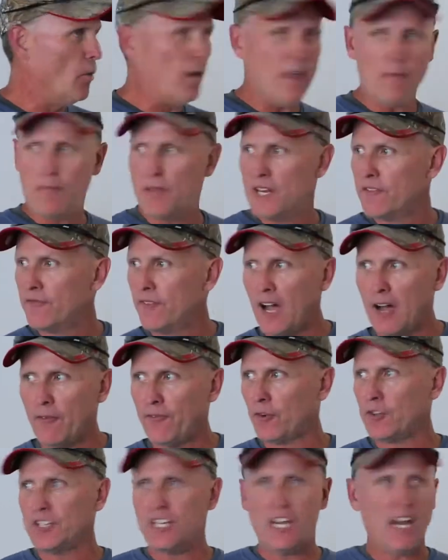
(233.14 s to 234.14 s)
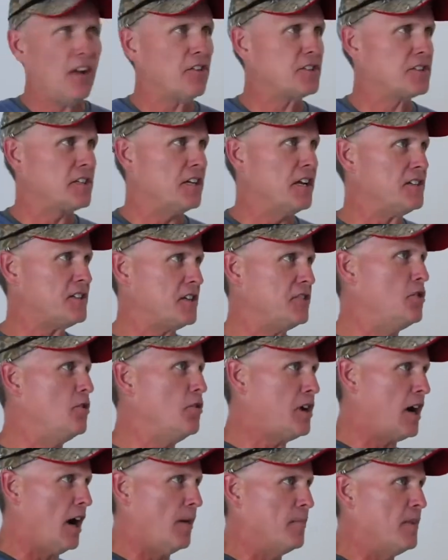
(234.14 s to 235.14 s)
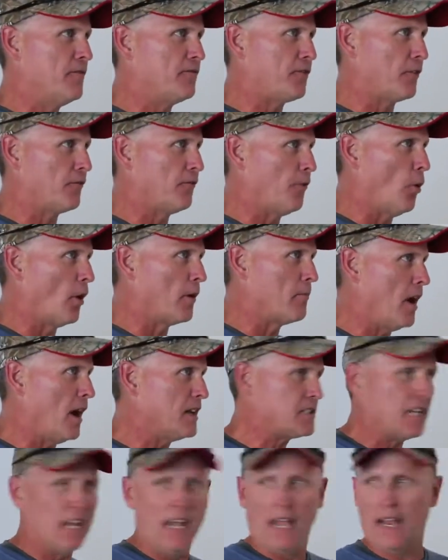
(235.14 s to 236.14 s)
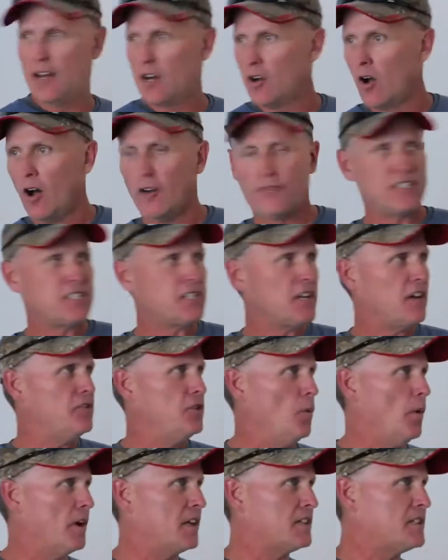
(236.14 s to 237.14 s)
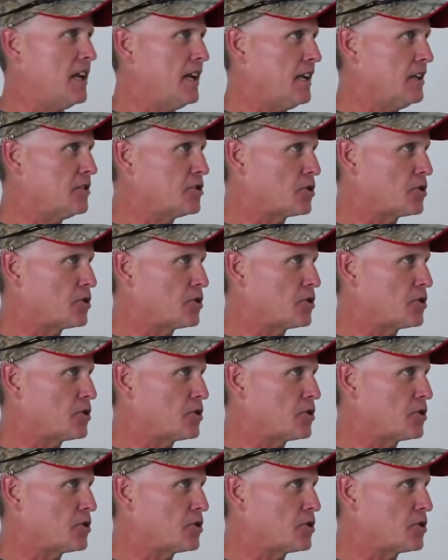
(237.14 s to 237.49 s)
We've been involved for years in this, and you come in for four months, and then all of a sudden you want to take it.